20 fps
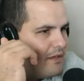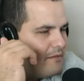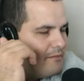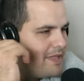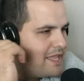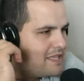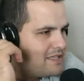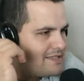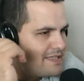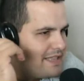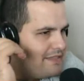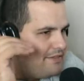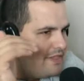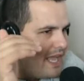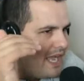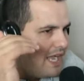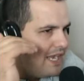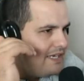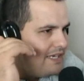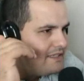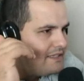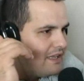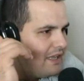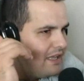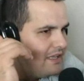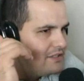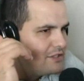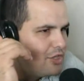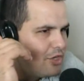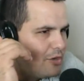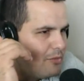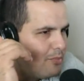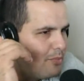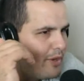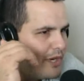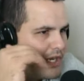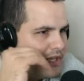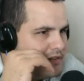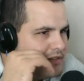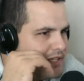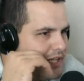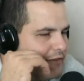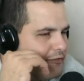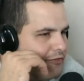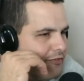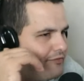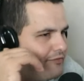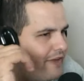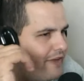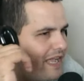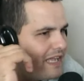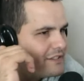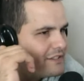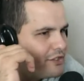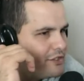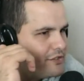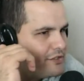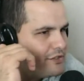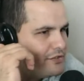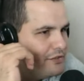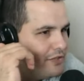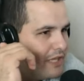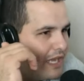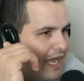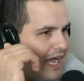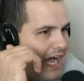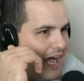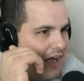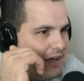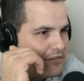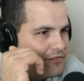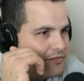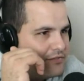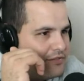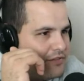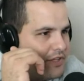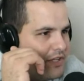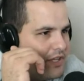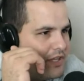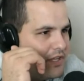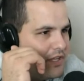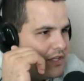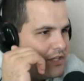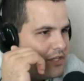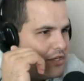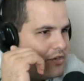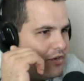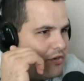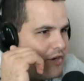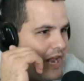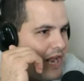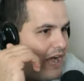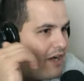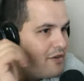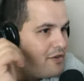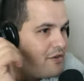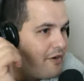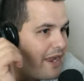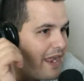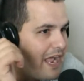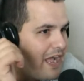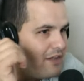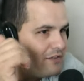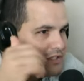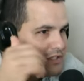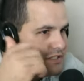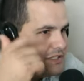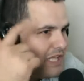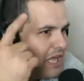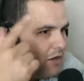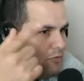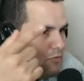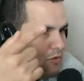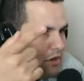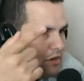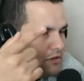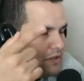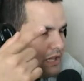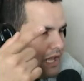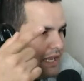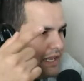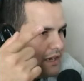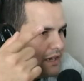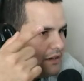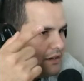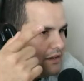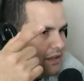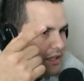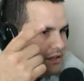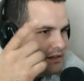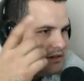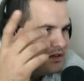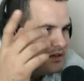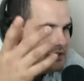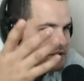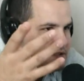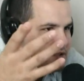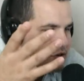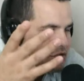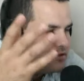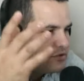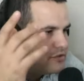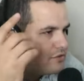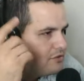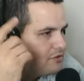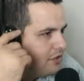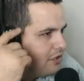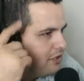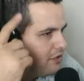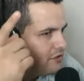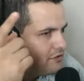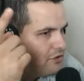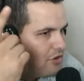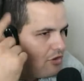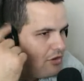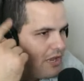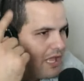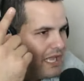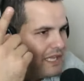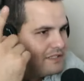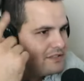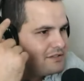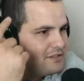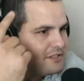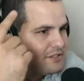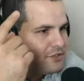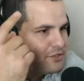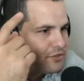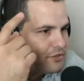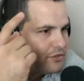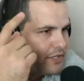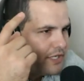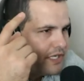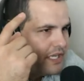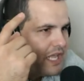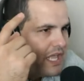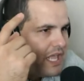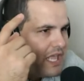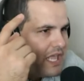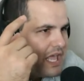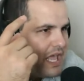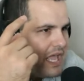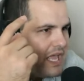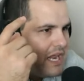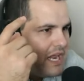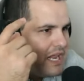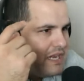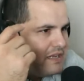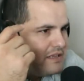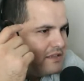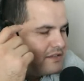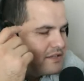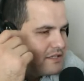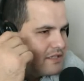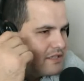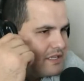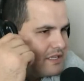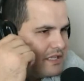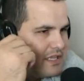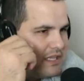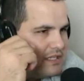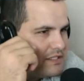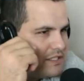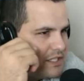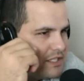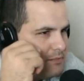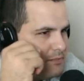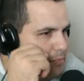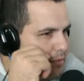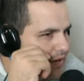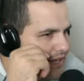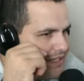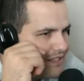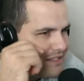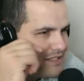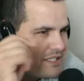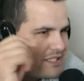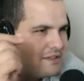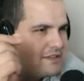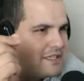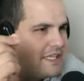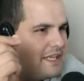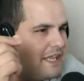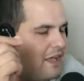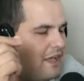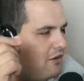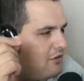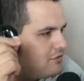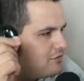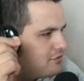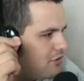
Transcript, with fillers: because the night is going to bring a different factor to the house. You know, now your house is now well lighter. There's no there's no lights in the street, and and it's it just brings something else.